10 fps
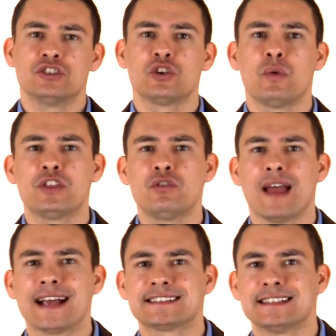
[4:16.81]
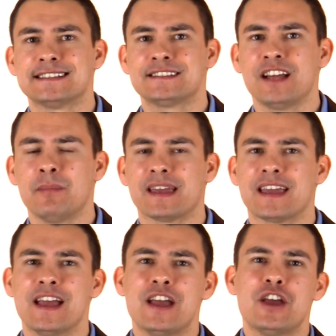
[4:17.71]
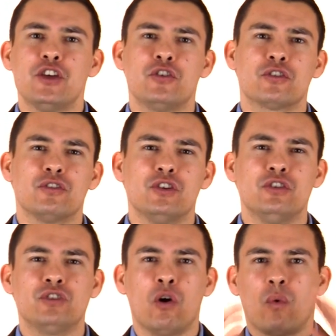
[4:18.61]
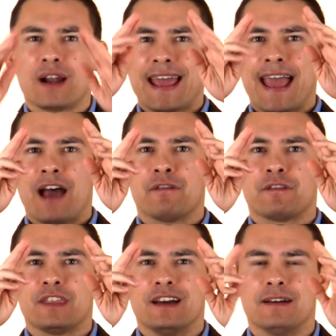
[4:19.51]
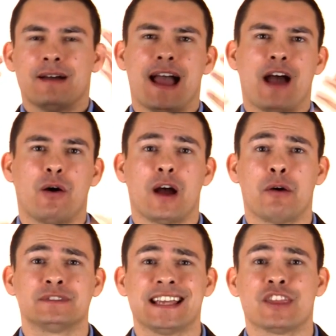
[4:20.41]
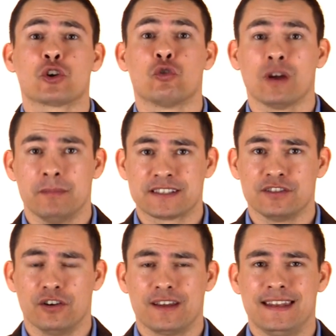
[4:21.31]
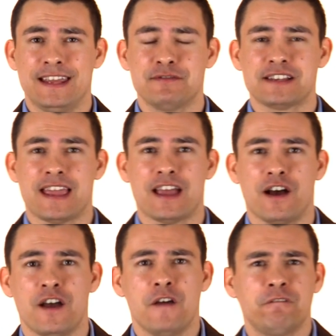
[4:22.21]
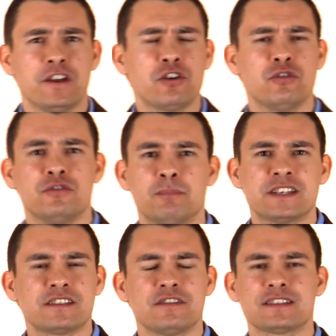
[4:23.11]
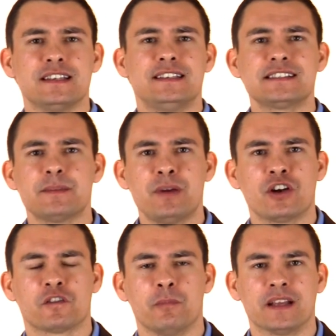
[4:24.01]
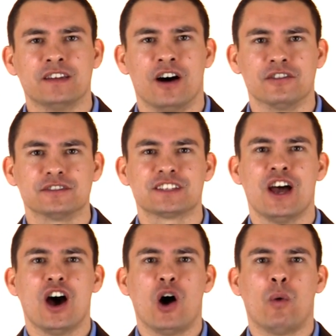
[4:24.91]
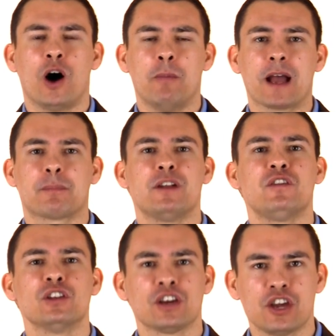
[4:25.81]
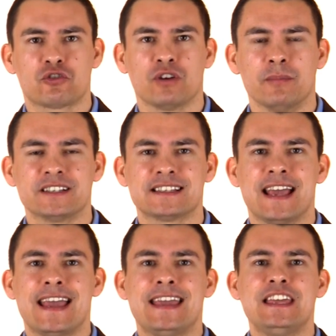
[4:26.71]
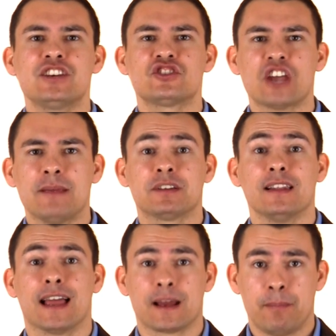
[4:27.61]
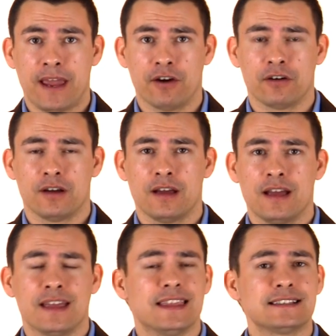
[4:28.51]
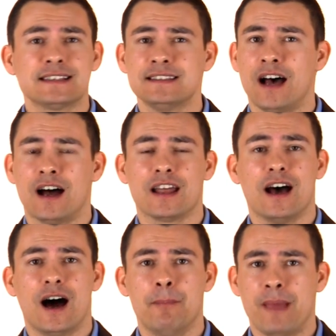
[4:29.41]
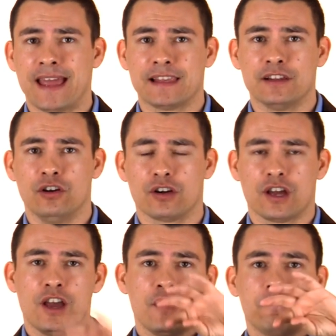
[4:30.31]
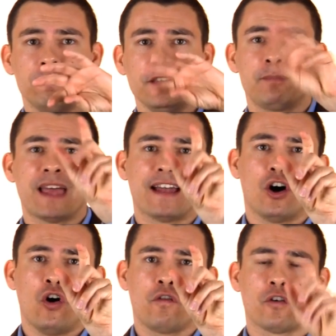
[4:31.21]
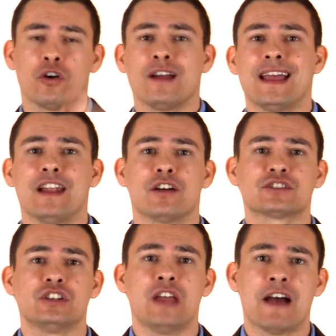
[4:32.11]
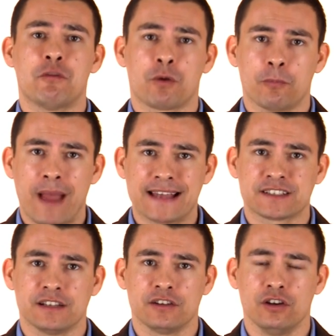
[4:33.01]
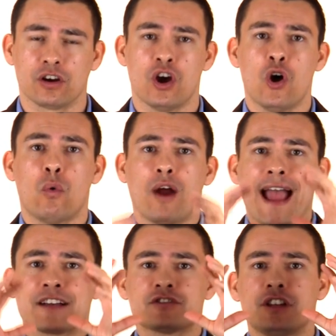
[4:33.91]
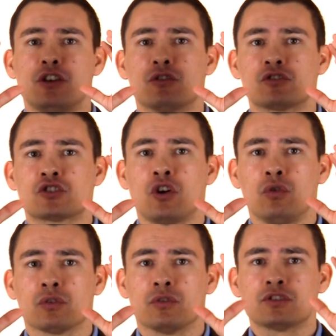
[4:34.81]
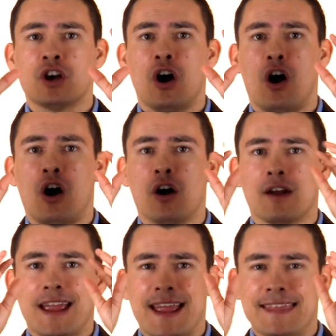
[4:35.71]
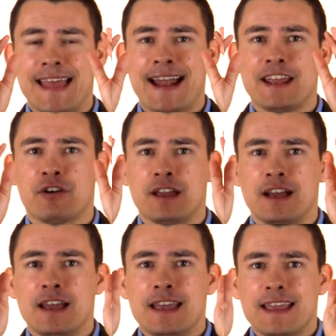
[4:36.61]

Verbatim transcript: So with your excess stomach, you're, you don't want to have the, how I would say, the Grimace look. And he was a uh, figure who mysteriously disappeared from McDonald's a while back. But if you look at Grimace, he is shaped like a pear. This is not a manly look. Flip that over and all of a sudden you have a more masculine look, where actually your shoulders are in that area.